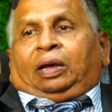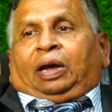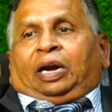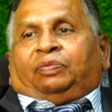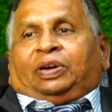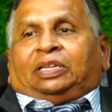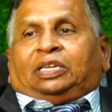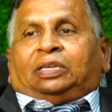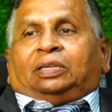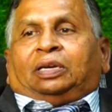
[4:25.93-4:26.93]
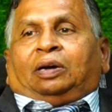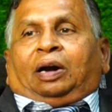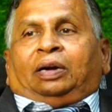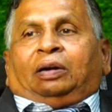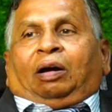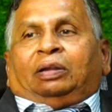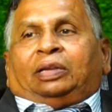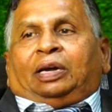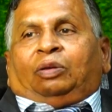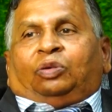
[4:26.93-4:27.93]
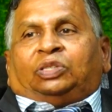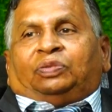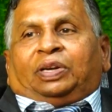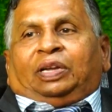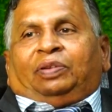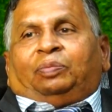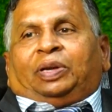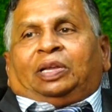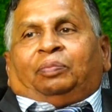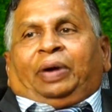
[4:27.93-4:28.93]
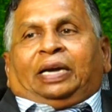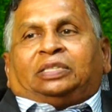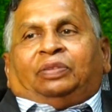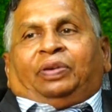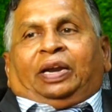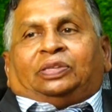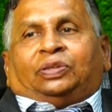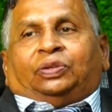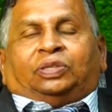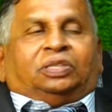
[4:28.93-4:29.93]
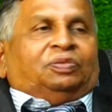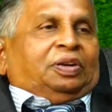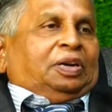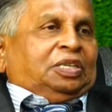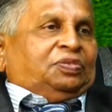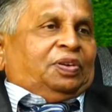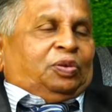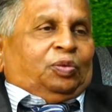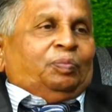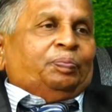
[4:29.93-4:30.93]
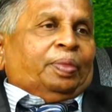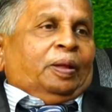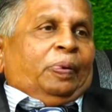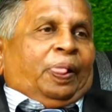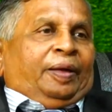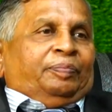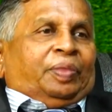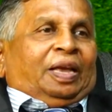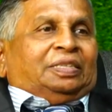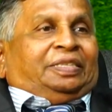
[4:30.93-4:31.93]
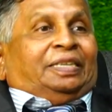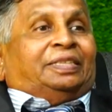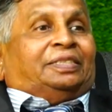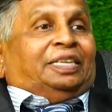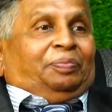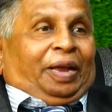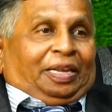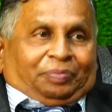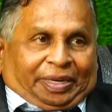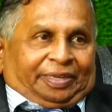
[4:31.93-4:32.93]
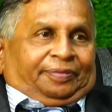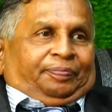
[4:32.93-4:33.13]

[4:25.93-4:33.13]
and for and all the loans were given by the banks and financial institutions were transferred to stress asset management.